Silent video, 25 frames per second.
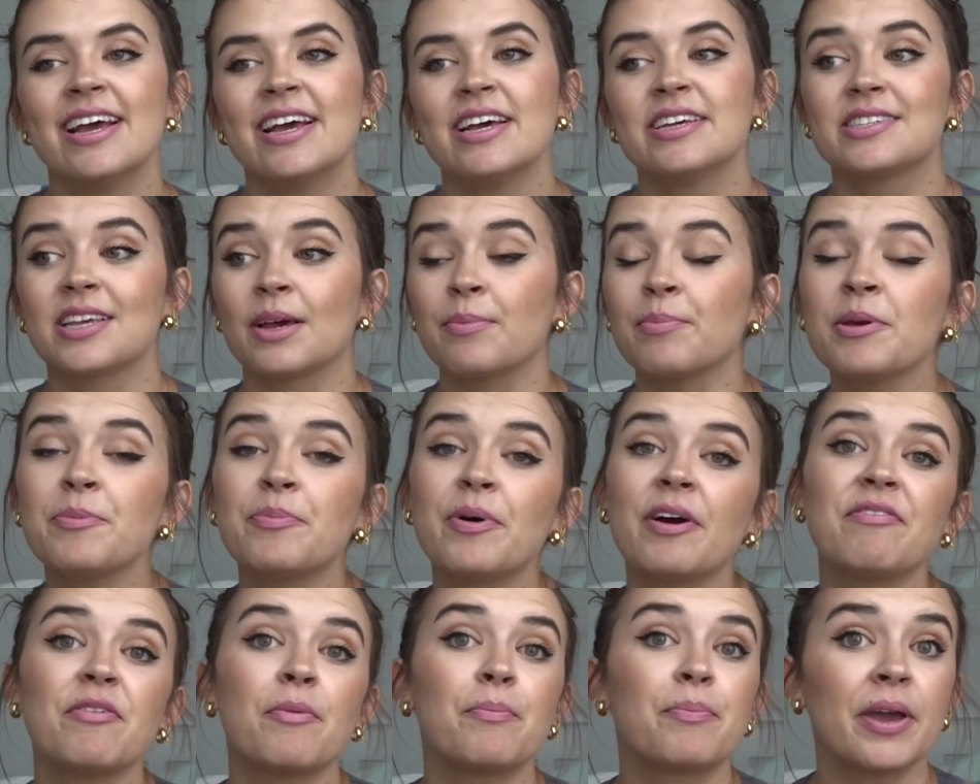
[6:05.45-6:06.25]
Some
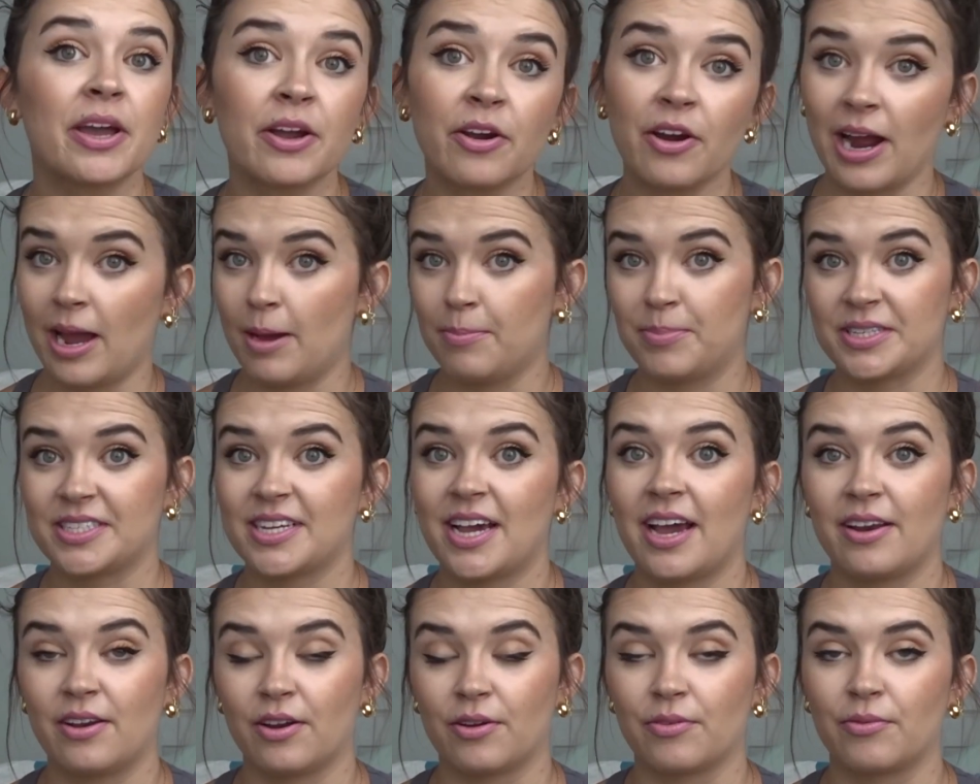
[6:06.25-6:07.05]
people have a bigger
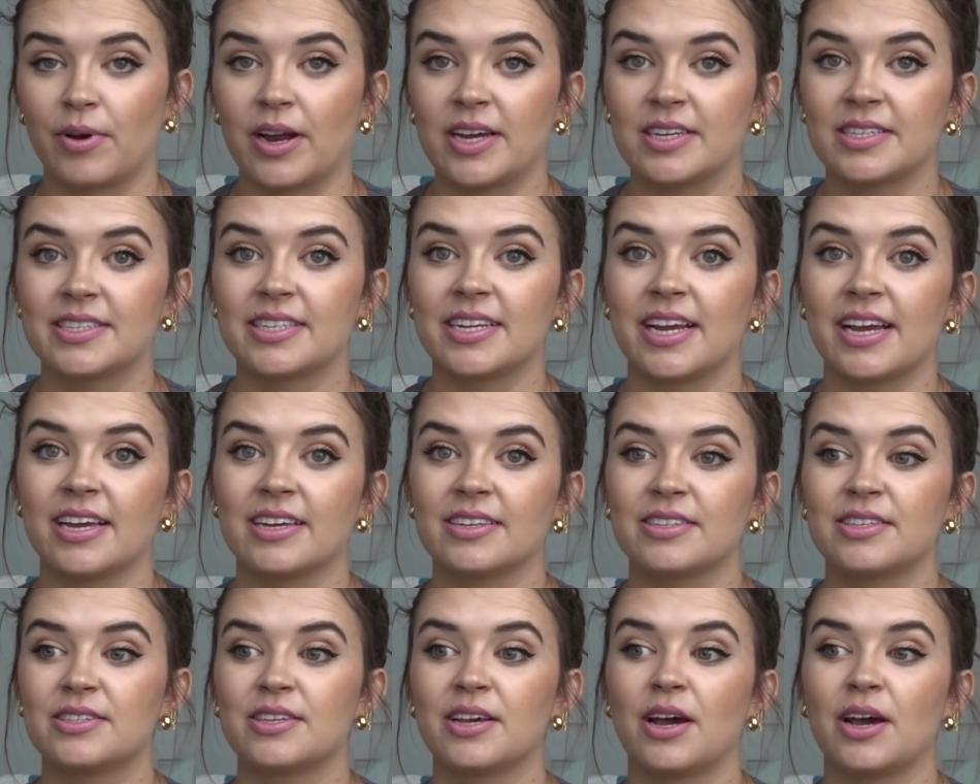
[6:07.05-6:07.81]
appetite on rest days.